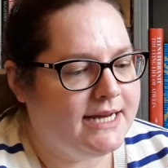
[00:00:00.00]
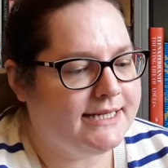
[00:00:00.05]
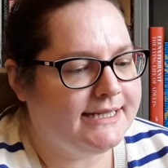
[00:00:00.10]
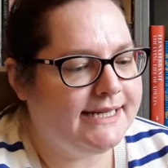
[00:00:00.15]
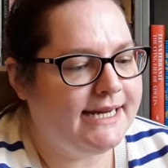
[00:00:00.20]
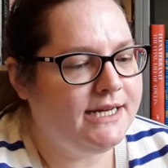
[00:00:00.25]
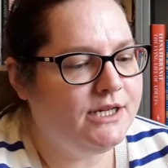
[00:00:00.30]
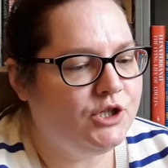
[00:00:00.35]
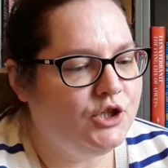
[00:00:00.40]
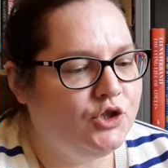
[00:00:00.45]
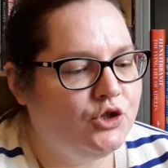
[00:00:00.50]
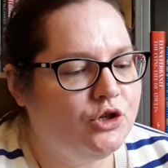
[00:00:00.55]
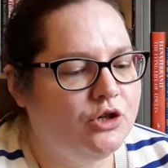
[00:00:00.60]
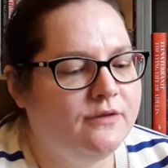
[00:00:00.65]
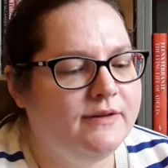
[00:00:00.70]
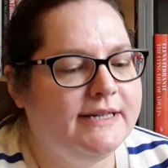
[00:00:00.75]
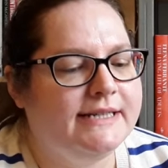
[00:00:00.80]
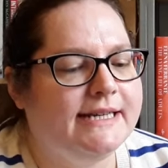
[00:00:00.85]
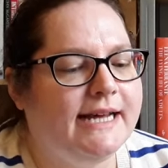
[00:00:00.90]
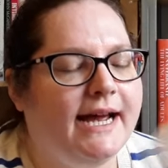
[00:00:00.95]
I say
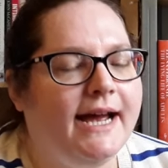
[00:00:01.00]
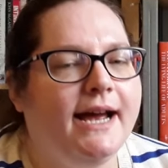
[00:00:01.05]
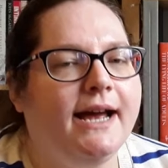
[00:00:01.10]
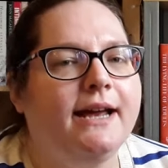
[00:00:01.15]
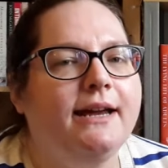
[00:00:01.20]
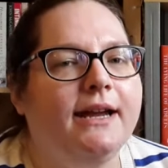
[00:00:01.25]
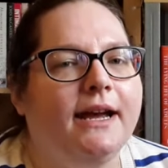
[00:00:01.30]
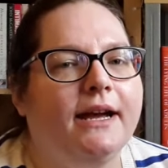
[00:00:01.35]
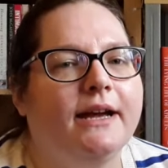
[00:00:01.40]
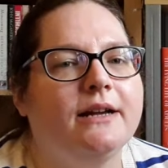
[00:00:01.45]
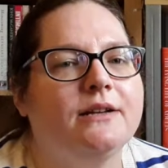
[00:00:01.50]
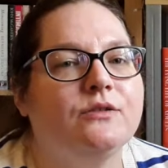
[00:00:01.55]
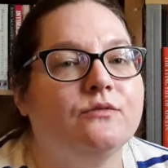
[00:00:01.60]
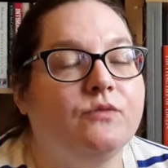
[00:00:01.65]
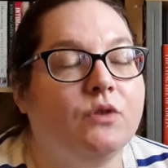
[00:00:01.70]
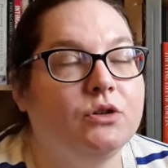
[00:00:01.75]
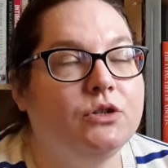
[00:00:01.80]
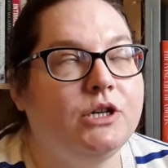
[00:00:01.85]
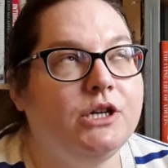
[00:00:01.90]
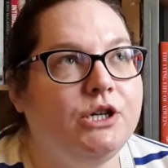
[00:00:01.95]
stories. I had
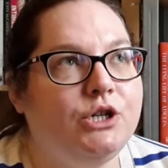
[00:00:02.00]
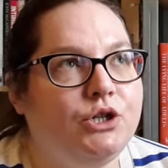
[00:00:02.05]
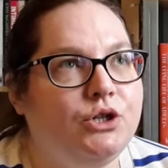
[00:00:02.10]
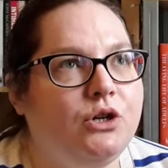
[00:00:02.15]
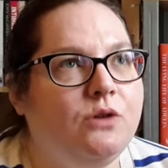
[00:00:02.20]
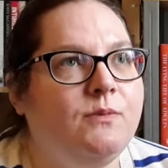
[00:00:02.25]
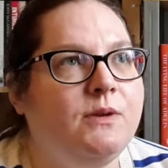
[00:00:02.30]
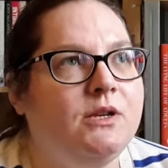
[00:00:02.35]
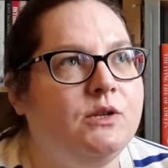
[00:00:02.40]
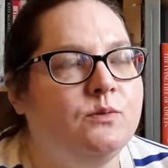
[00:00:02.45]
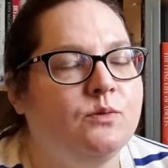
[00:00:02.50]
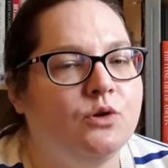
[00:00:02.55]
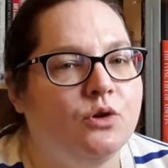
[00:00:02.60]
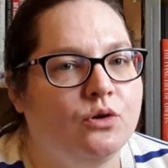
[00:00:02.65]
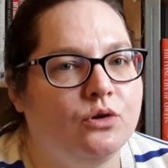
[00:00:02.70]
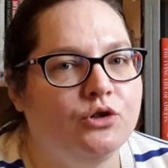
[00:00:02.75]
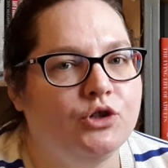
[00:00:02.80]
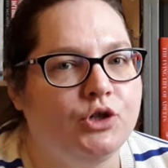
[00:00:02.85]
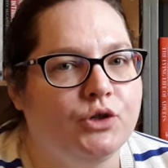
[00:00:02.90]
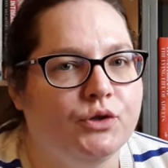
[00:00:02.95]
wrongly assumed these were
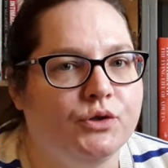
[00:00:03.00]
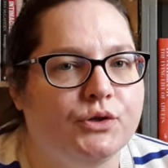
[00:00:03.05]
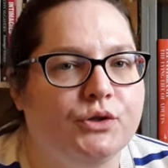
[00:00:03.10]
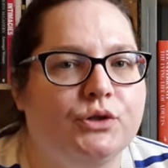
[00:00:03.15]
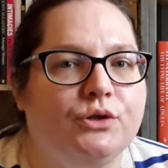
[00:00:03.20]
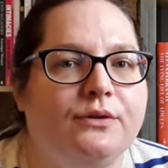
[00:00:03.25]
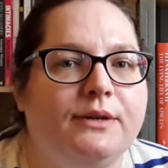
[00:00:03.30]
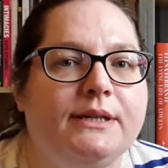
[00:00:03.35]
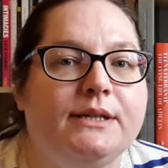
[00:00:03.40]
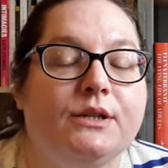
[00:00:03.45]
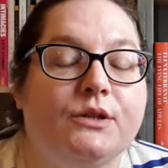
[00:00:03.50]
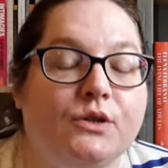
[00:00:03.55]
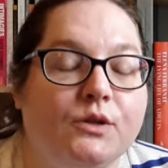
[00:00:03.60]
all short stories.